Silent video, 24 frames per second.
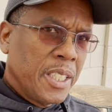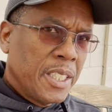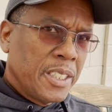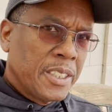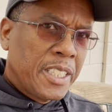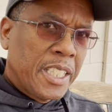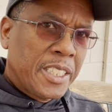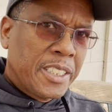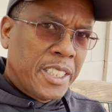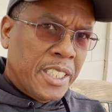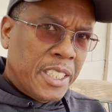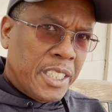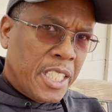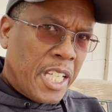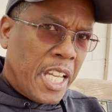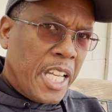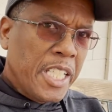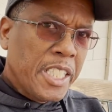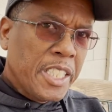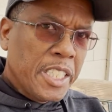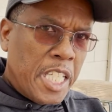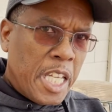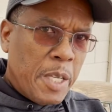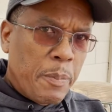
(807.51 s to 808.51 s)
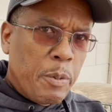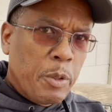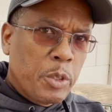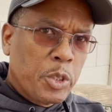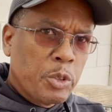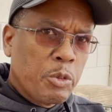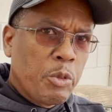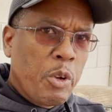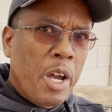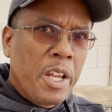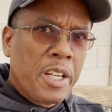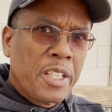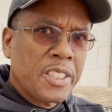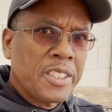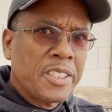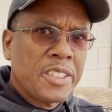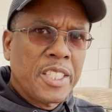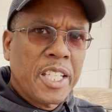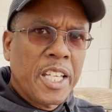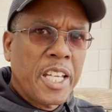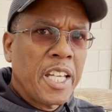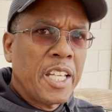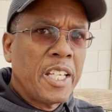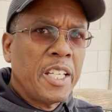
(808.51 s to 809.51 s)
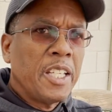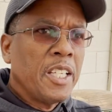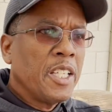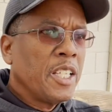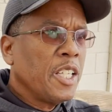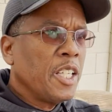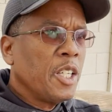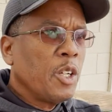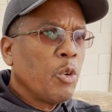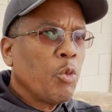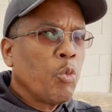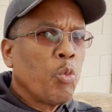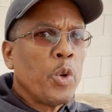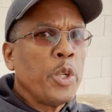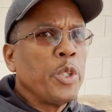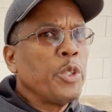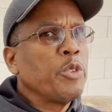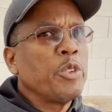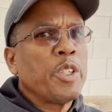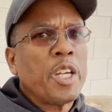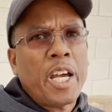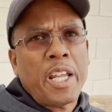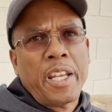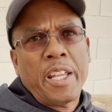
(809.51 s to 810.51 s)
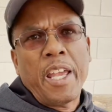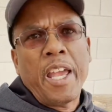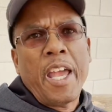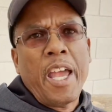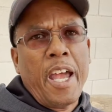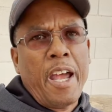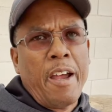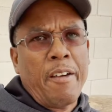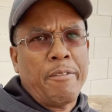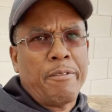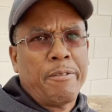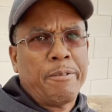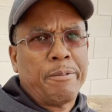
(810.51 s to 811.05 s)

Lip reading: that the gatekeepers try to say we do not have.